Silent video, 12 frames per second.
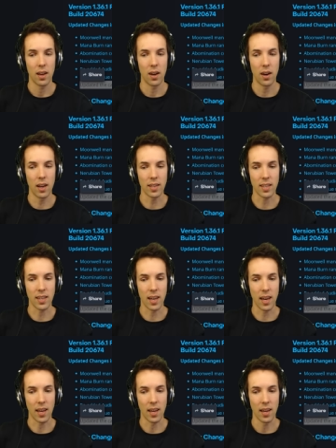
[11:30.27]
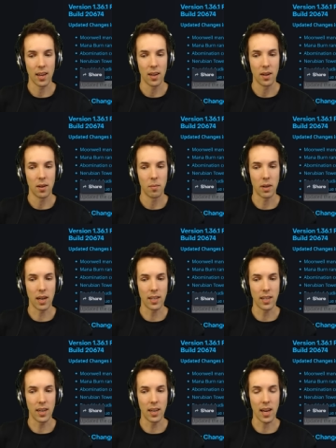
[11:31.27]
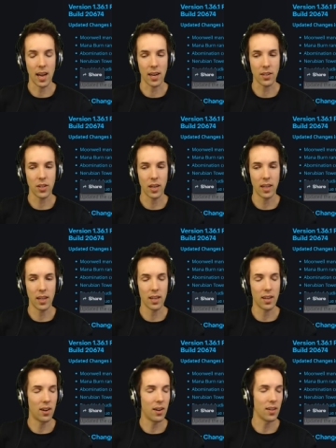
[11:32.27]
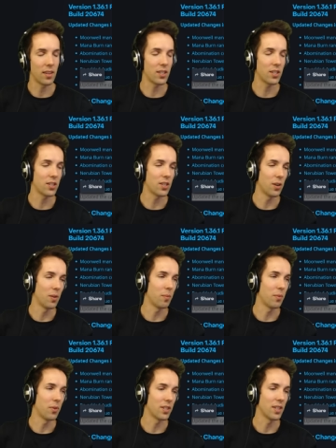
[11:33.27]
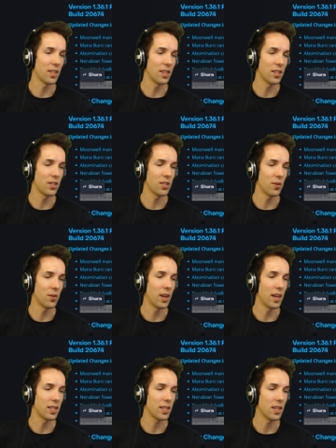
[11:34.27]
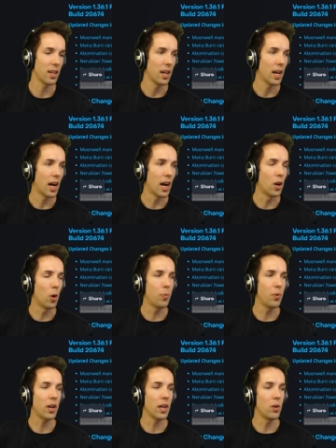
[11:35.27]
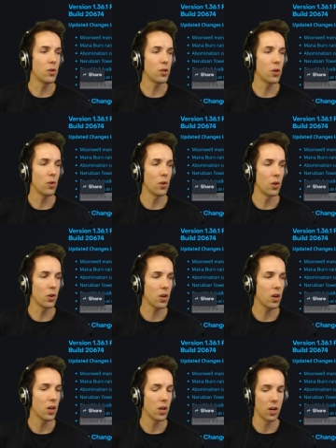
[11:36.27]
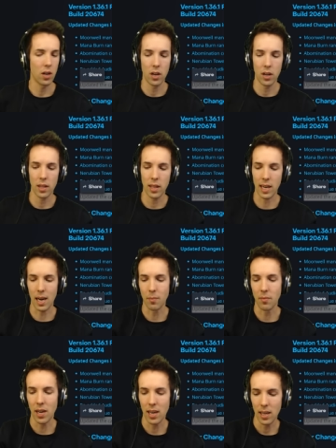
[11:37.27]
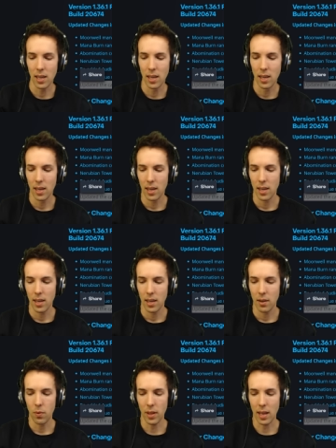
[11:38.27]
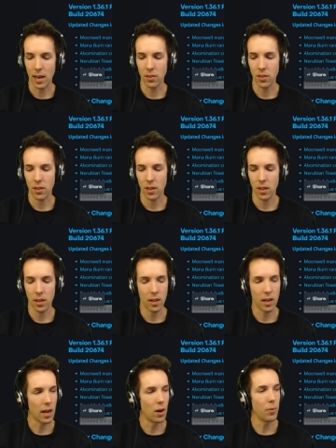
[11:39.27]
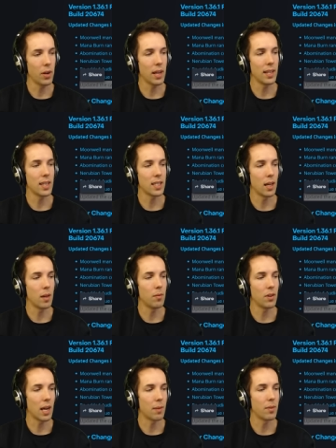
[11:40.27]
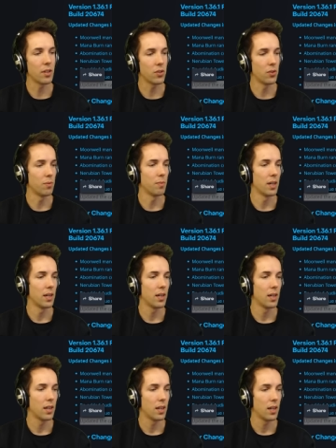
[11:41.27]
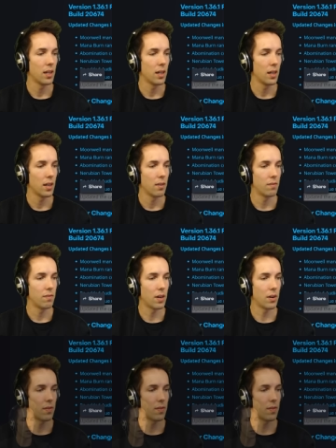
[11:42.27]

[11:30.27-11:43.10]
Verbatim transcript: earlier today, but I didn't actually... Oh, this is so important. This is so nice. I hope you can also lock the camera without... I hope you can disable camera zoom very,